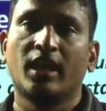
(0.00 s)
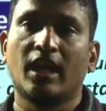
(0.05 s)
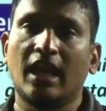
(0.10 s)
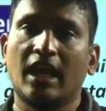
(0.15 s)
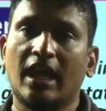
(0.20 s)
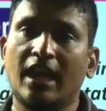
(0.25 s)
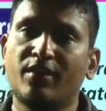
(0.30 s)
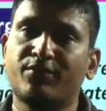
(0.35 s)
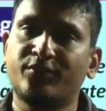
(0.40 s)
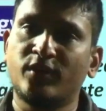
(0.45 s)

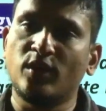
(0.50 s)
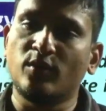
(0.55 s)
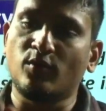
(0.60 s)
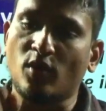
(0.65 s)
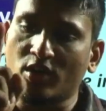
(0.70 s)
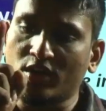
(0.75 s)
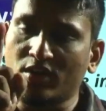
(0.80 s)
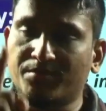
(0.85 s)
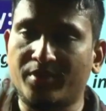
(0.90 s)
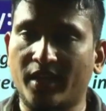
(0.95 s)
If you
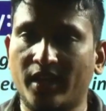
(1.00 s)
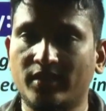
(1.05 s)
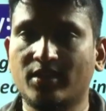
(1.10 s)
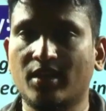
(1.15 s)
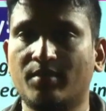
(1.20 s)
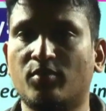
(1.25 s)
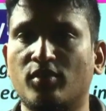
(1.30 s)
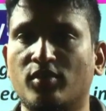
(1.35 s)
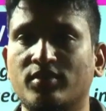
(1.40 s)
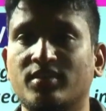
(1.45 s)
want to break that
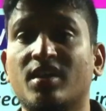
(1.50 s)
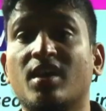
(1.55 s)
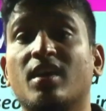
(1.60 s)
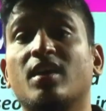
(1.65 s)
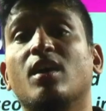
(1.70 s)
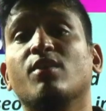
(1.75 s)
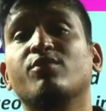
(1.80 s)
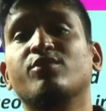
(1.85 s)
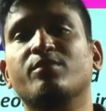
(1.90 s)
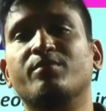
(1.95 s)
bond, sir,
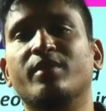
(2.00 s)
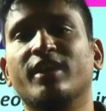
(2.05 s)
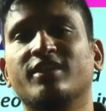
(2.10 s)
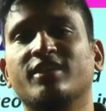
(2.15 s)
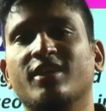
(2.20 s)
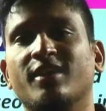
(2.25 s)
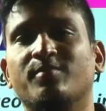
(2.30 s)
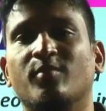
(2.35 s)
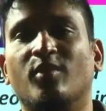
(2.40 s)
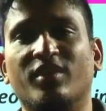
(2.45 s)
how to break
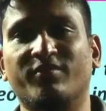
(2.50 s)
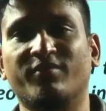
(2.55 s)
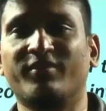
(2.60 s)
that bond?